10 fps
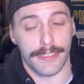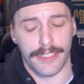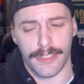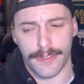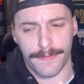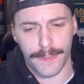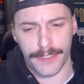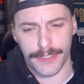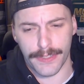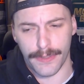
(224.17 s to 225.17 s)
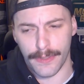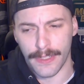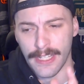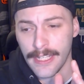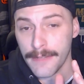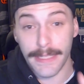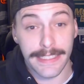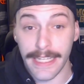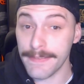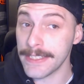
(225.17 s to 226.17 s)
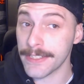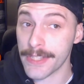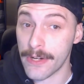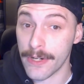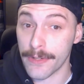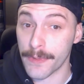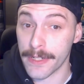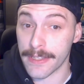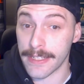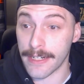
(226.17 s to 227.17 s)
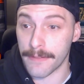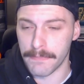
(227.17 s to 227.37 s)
You know, the first goal, McDavid does the hard work there.